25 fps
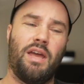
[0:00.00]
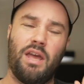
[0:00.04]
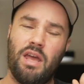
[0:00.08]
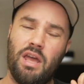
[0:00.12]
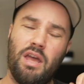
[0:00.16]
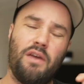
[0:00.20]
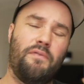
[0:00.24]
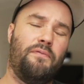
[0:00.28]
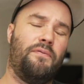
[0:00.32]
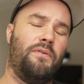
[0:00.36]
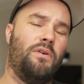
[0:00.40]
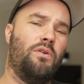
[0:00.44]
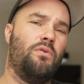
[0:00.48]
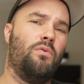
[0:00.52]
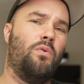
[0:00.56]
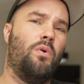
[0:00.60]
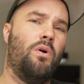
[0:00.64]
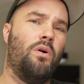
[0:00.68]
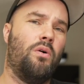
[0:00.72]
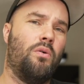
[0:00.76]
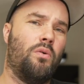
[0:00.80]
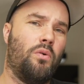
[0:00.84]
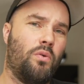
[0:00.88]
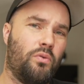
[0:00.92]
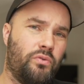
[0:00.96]
If you
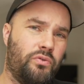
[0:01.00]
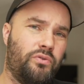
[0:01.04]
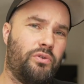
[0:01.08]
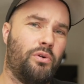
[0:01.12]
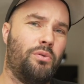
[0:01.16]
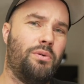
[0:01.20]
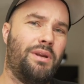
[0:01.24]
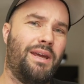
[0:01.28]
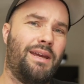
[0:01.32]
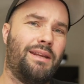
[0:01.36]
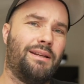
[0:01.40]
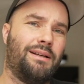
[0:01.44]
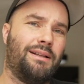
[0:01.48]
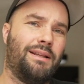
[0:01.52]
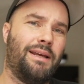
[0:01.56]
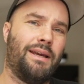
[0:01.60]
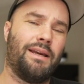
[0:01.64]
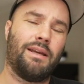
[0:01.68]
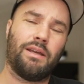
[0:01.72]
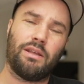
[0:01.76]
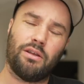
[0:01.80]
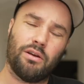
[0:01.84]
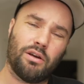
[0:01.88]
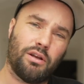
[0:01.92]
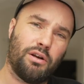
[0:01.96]
do need a
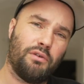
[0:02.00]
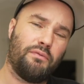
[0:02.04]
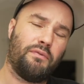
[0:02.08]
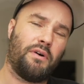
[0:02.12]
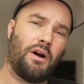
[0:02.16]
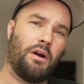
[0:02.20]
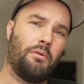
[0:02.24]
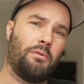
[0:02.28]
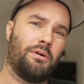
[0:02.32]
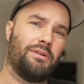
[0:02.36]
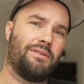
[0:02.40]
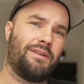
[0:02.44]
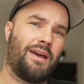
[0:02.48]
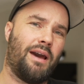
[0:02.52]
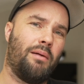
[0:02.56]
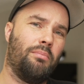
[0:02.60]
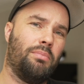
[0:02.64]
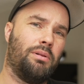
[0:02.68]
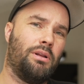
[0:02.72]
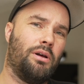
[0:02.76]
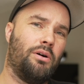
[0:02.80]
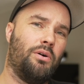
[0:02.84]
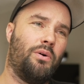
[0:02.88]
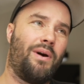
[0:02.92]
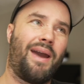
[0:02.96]
link, you're gonna find one down
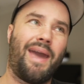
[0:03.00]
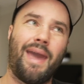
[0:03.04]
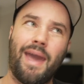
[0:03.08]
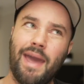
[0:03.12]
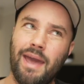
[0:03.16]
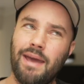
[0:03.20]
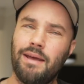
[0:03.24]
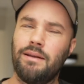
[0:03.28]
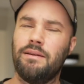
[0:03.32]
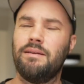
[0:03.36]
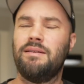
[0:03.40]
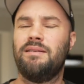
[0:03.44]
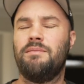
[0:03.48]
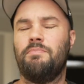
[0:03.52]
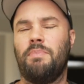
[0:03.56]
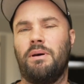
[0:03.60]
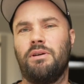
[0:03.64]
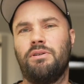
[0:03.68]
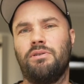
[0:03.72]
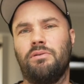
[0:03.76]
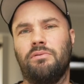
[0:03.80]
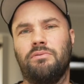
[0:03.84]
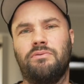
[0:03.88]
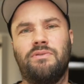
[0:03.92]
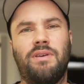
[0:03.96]
below, and a
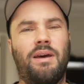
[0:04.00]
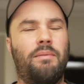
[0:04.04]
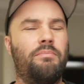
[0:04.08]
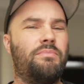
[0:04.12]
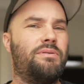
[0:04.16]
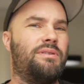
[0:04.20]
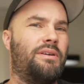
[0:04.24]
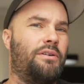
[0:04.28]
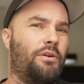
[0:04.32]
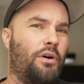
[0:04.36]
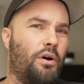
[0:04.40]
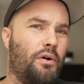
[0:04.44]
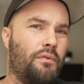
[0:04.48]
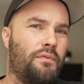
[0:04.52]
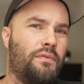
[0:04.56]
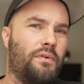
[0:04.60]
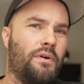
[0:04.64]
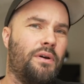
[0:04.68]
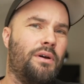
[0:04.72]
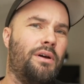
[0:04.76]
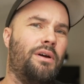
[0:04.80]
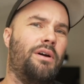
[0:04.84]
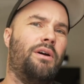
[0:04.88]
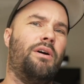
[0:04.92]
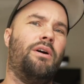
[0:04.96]
special 10% off
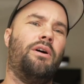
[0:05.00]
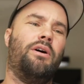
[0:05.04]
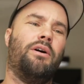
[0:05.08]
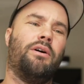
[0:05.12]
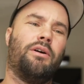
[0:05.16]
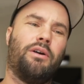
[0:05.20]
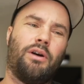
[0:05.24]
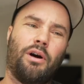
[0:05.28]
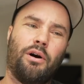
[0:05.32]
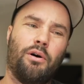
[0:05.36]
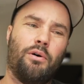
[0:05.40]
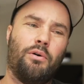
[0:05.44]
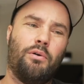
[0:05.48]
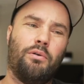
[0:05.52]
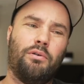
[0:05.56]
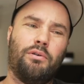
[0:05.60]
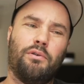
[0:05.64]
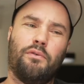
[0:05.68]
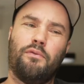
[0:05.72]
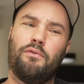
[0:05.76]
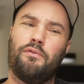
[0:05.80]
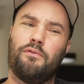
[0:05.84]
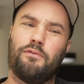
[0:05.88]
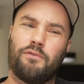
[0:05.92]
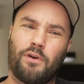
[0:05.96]

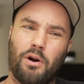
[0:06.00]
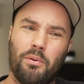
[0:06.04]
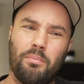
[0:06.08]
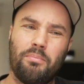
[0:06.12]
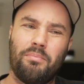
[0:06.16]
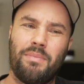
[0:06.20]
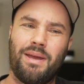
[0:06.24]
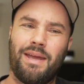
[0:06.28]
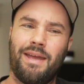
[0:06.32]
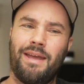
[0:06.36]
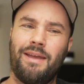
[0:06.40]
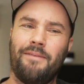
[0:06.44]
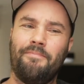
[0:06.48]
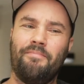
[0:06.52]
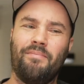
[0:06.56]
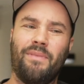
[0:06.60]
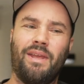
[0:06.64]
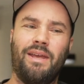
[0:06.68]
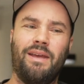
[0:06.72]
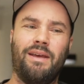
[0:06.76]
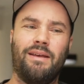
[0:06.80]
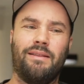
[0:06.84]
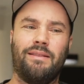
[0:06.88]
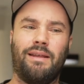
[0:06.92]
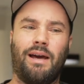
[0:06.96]
code from me
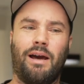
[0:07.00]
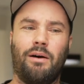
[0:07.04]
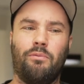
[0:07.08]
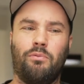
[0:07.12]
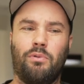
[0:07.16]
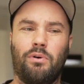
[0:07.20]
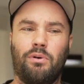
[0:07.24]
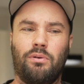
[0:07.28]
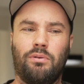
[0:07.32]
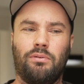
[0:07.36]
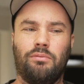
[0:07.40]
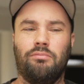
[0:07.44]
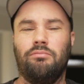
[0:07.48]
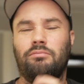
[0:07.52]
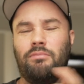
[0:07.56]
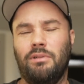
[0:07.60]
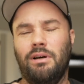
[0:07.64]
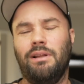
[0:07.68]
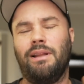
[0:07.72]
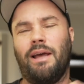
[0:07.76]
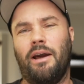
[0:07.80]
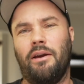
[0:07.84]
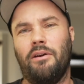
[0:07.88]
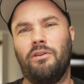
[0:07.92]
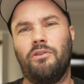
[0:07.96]
that will
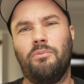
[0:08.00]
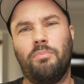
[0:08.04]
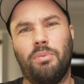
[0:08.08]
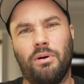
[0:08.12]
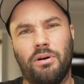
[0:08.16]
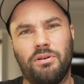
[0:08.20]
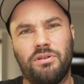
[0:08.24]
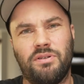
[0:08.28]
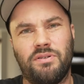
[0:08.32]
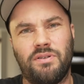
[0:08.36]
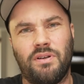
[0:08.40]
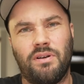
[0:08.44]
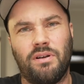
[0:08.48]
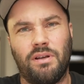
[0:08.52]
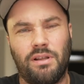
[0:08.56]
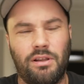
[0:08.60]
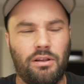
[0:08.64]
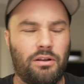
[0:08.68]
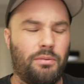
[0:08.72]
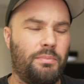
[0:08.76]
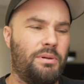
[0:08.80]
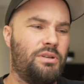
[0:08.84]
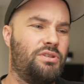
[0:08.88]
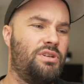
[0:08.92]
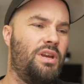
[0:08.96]
allow you to purchase it a
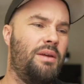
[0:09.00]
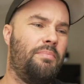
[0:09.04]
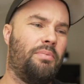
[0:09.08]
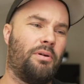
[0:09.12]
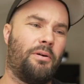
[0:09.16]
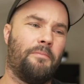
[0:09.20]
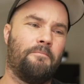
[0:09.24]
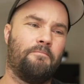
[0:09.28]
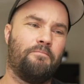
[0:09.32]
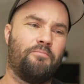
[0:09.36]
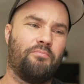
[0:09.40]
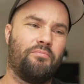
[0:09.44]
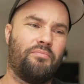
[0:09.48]
little bit cheaper.